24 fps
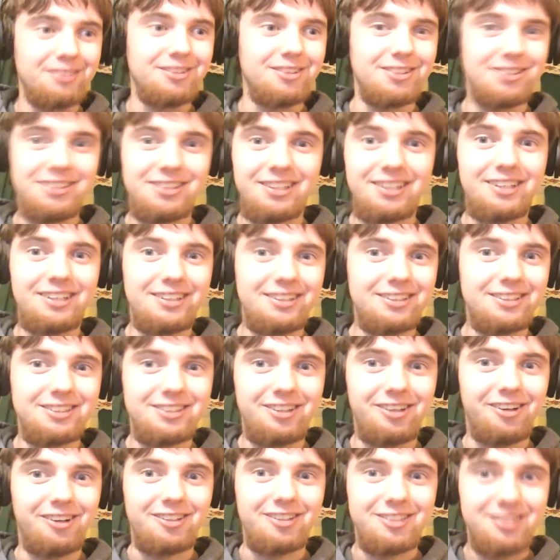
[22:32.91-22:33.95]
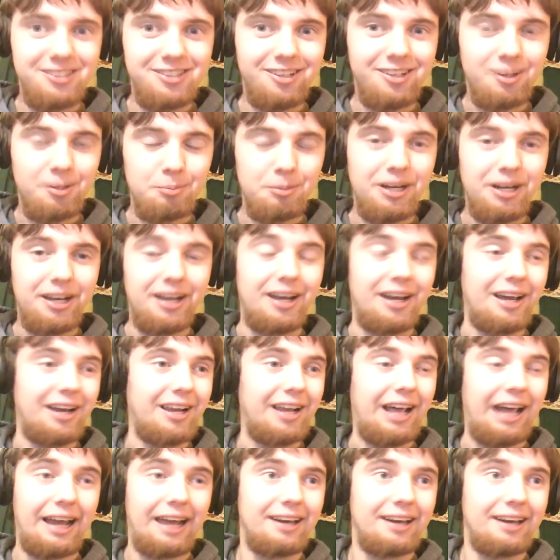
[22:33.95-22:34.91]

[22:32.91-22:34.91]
doesn't get the song stuck in my head